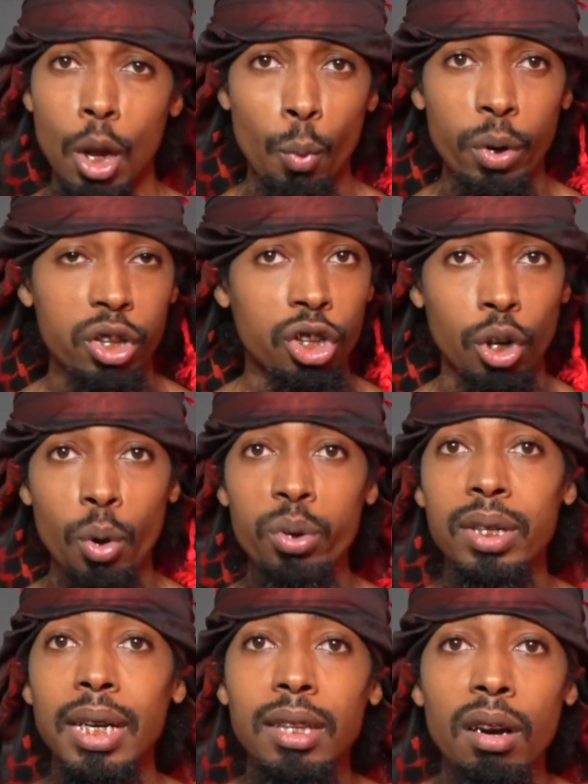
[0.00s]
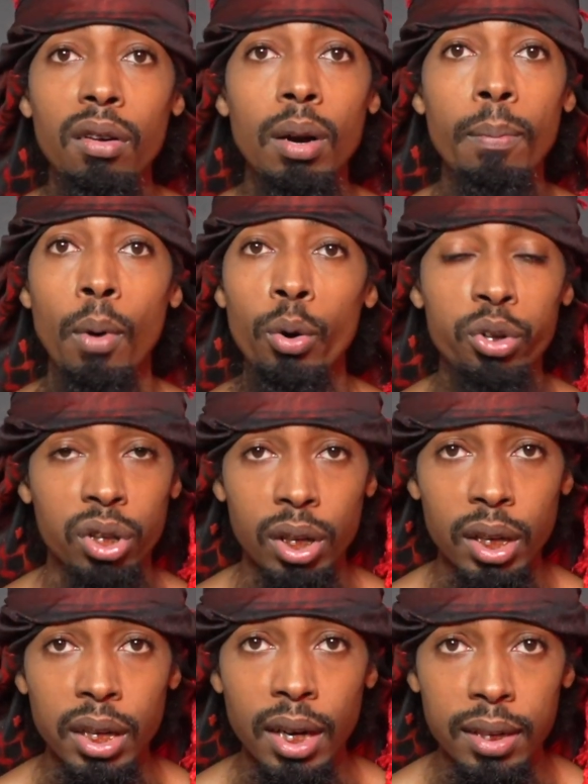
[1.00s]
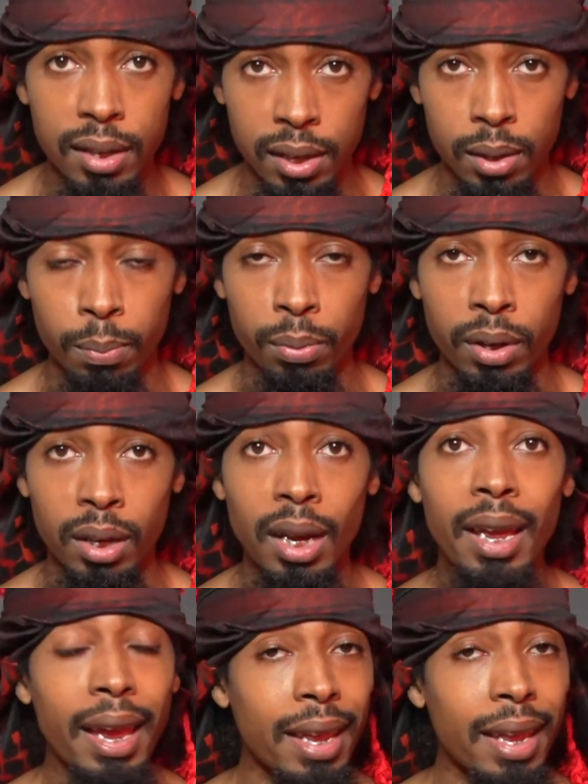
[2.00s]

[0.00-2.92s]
which shows that they're emotionally undisciplined